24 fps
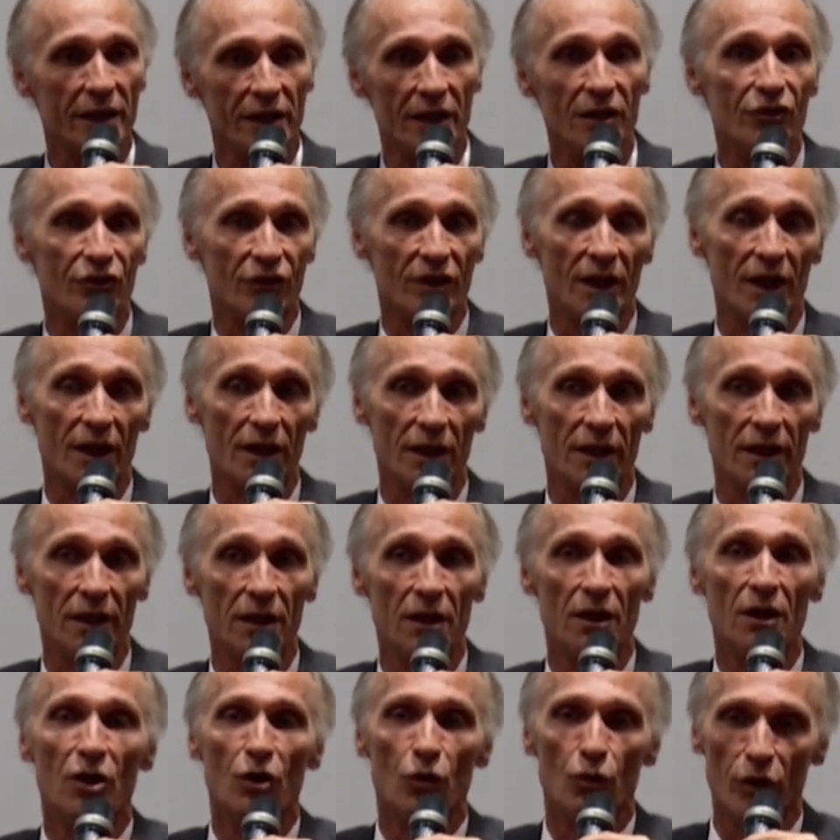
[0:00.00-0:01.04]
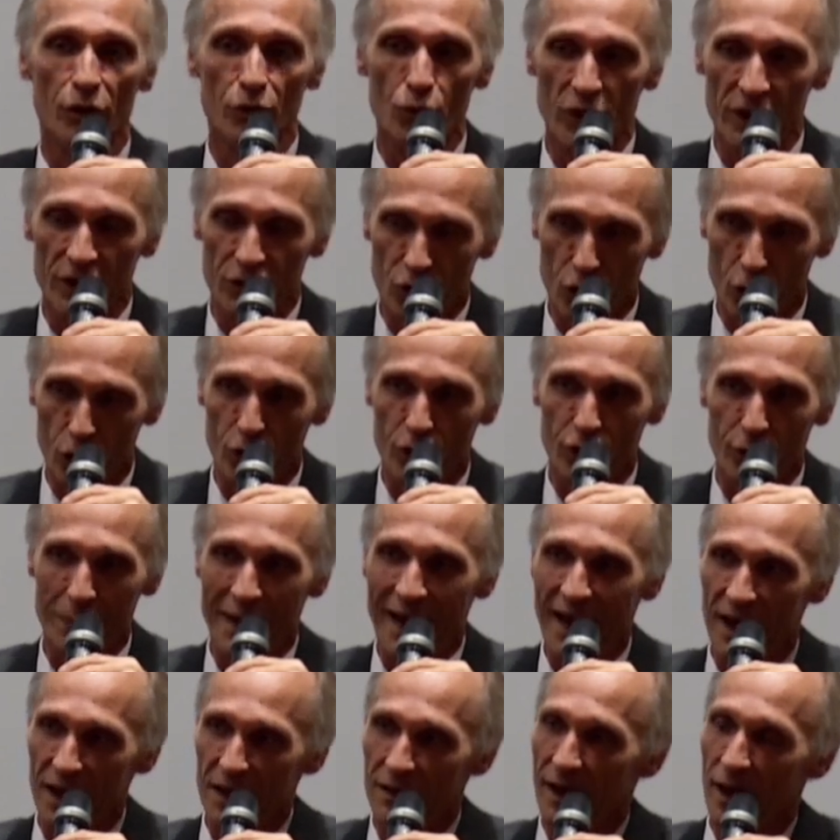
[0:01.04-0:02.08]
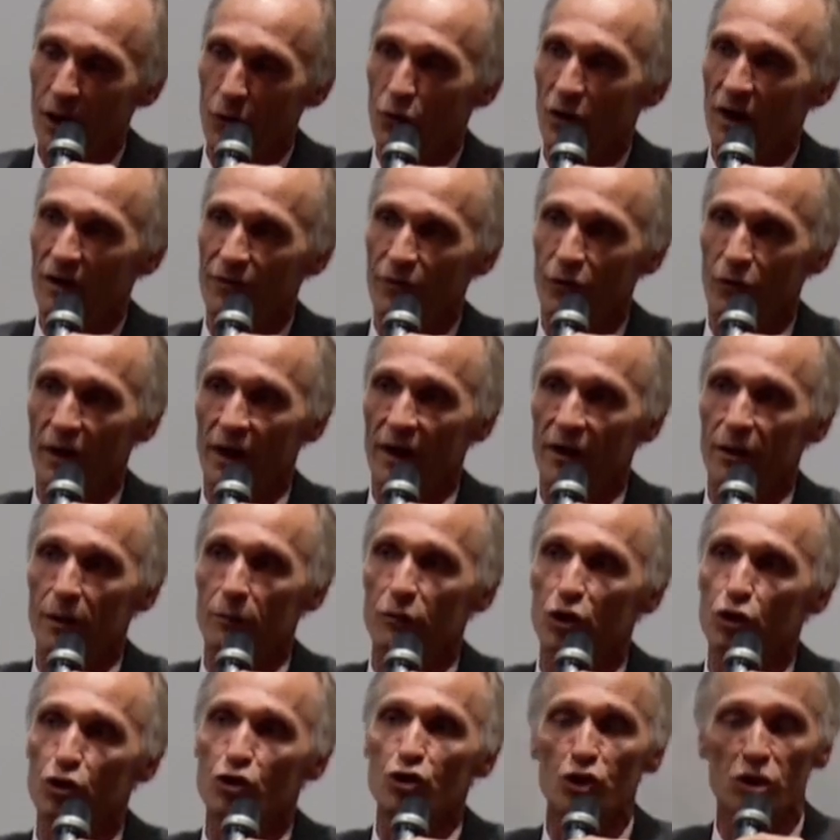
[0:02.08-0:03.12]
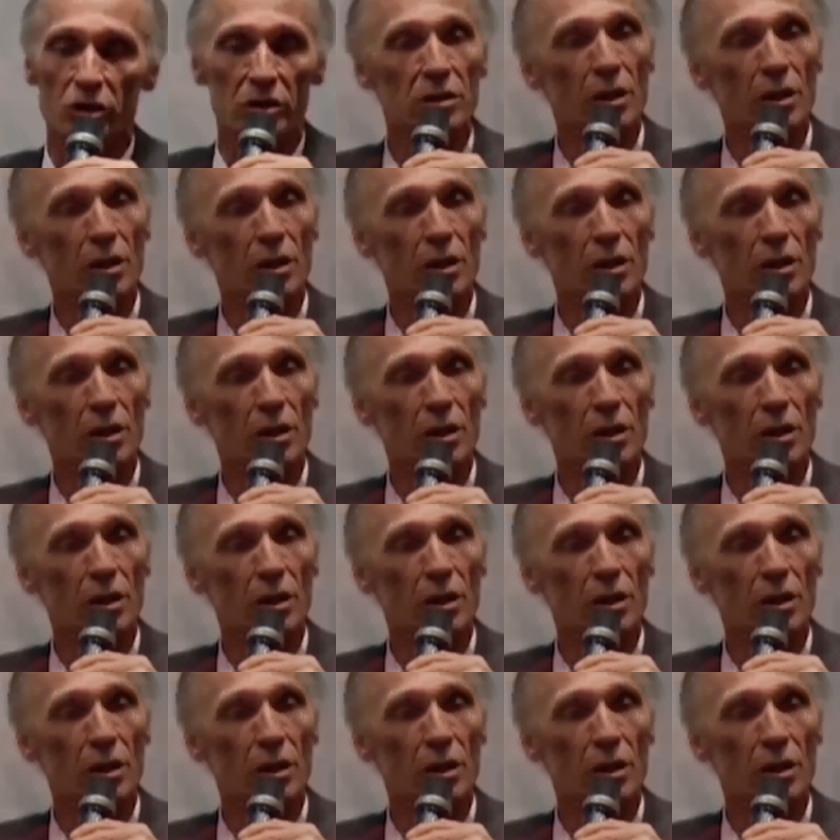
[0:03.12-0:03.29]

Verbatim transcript: And incidentally, when we turned back that referendum, you should